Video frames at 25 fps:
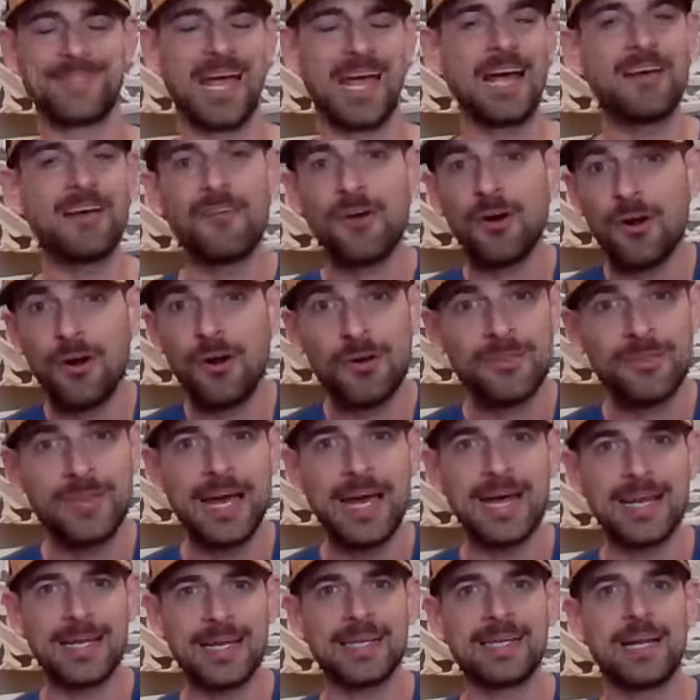I've heard
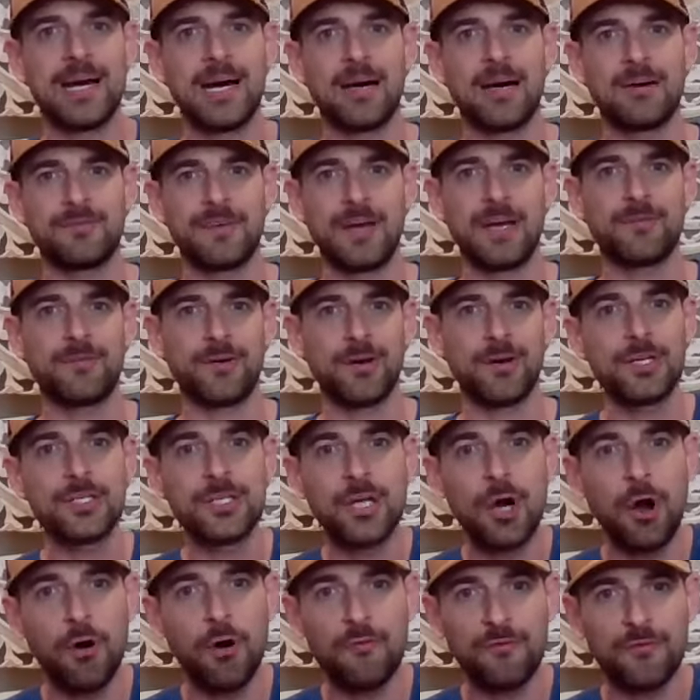that enough. I've
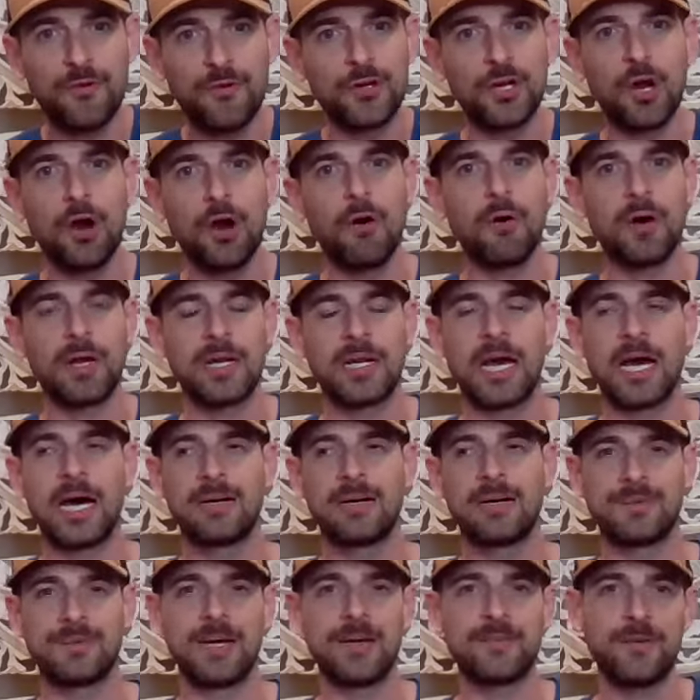heard go for no enough.
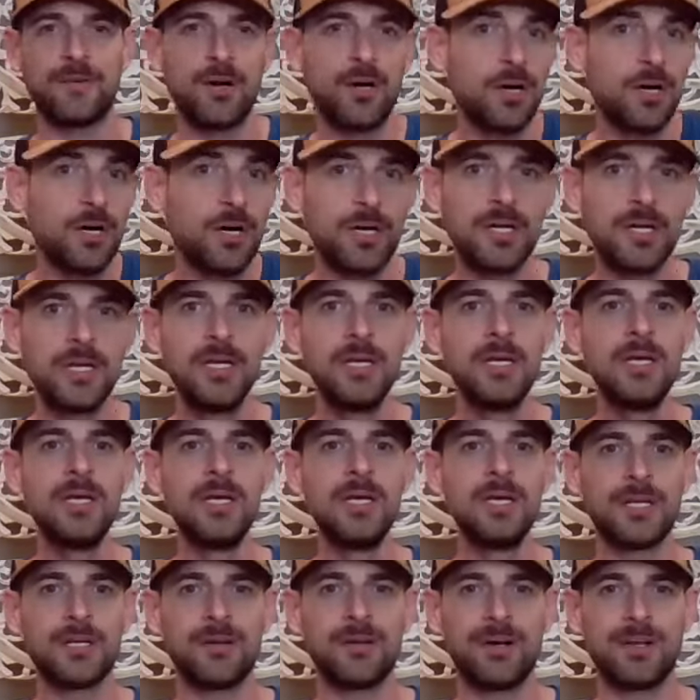I've heard,
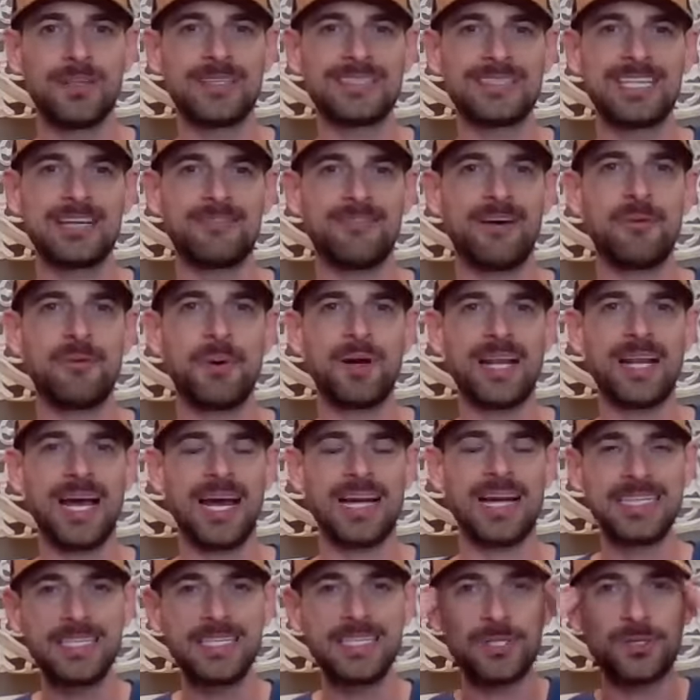you know, all this stuff. I want,
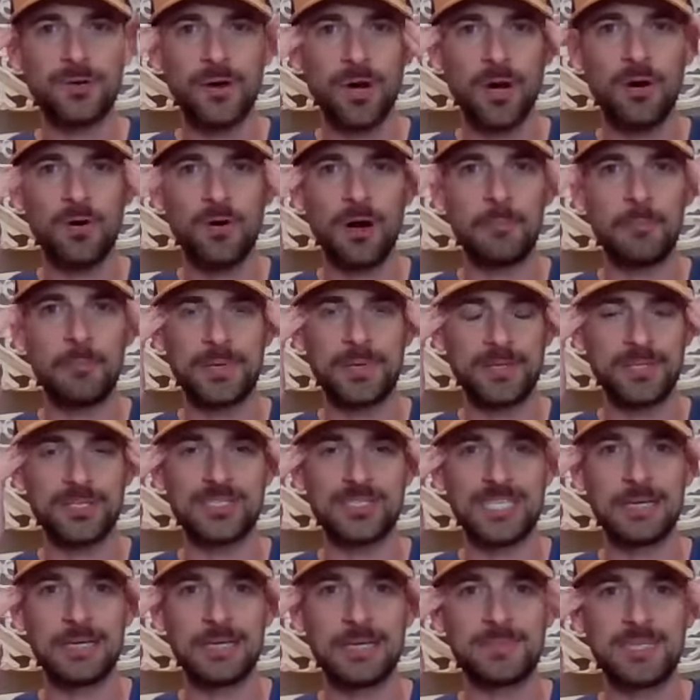I need to grow up here.
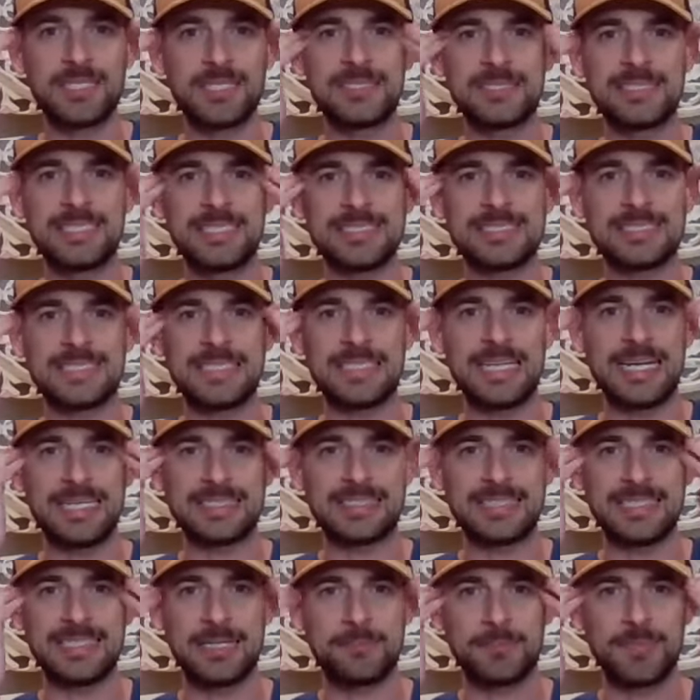There's something
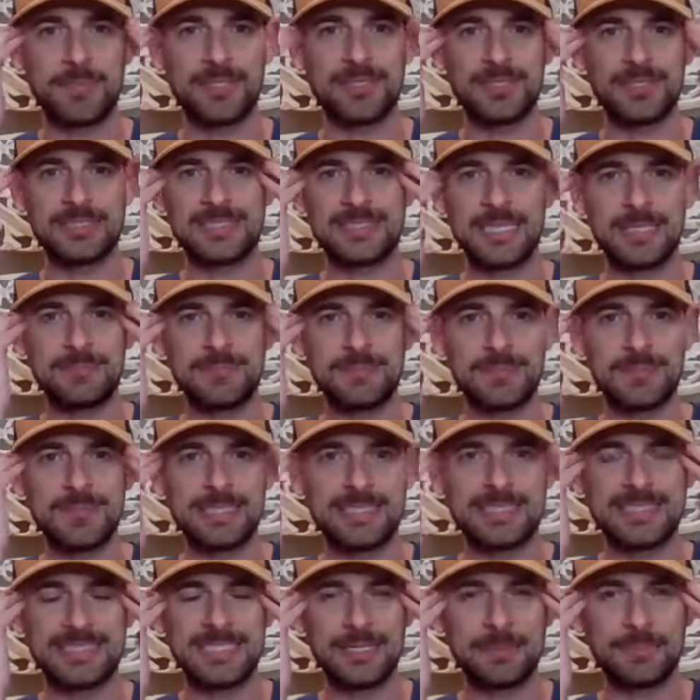disconnecting up here. There's something
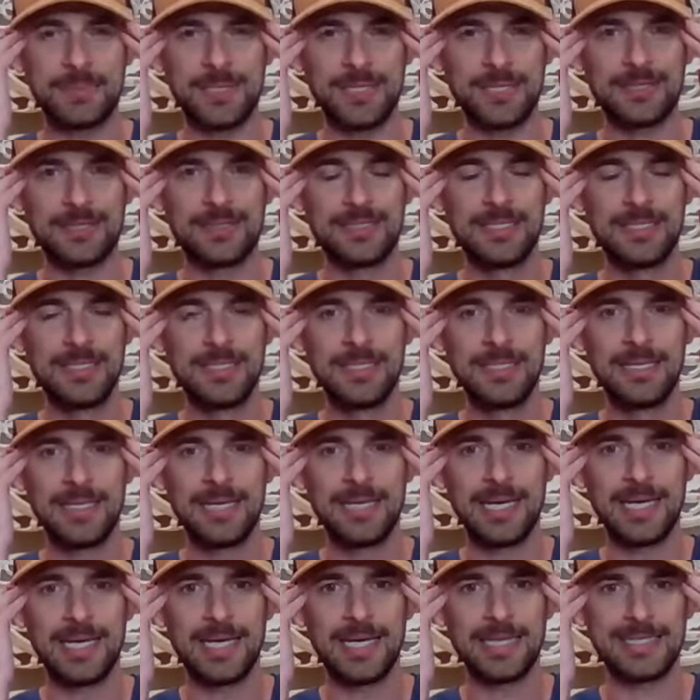missing up here.
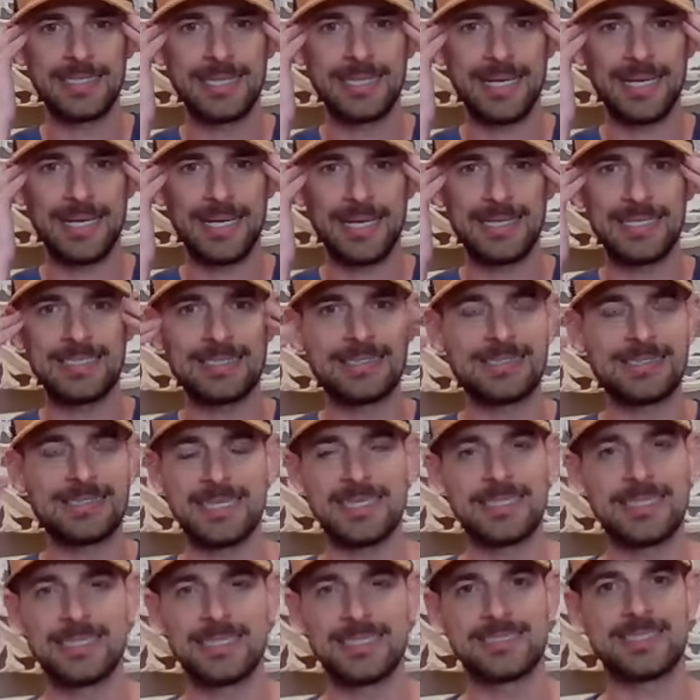And, uh, and,
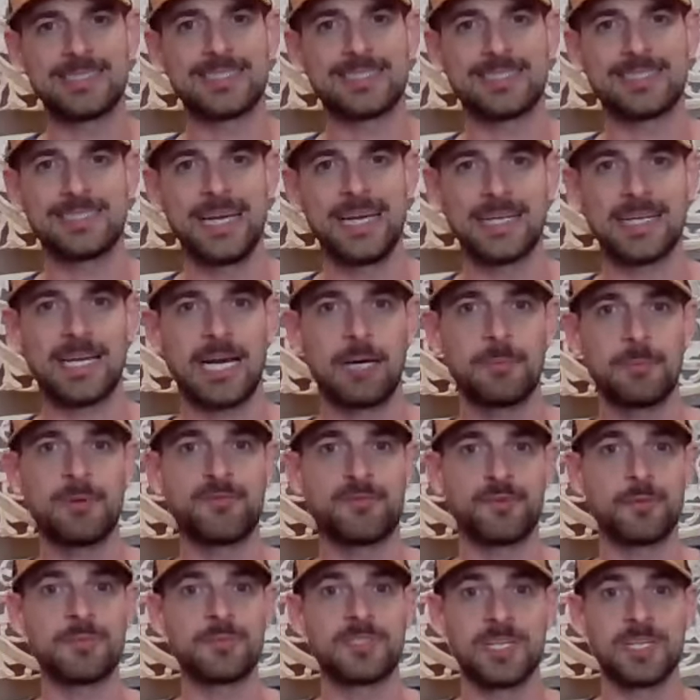and it's just not
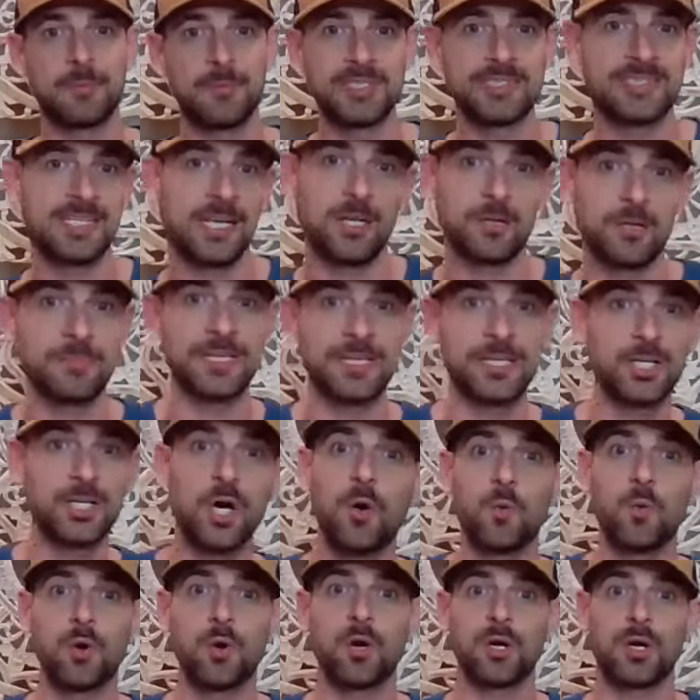coming from someone telling me to
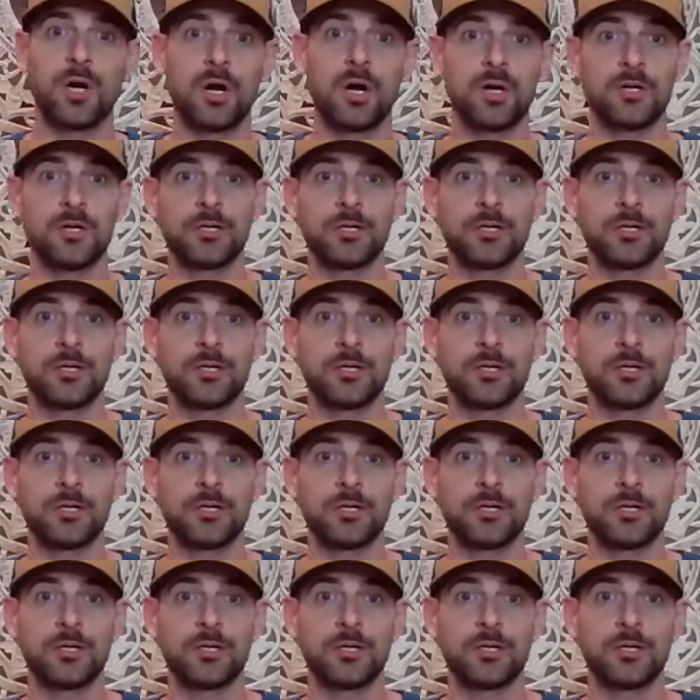go work hard.